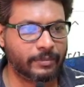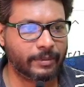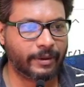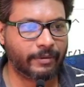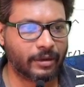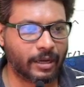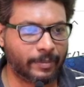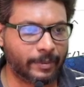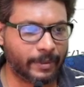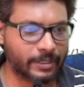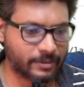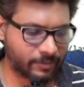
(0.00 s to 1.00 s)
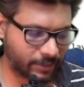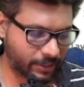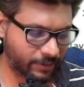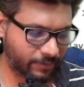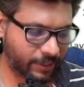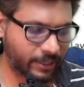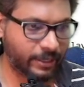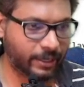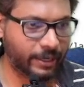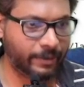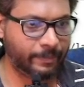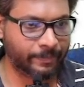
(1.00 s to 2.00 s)
Maybe I will copy paste with the different
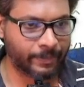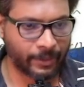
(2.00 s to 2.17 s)
name.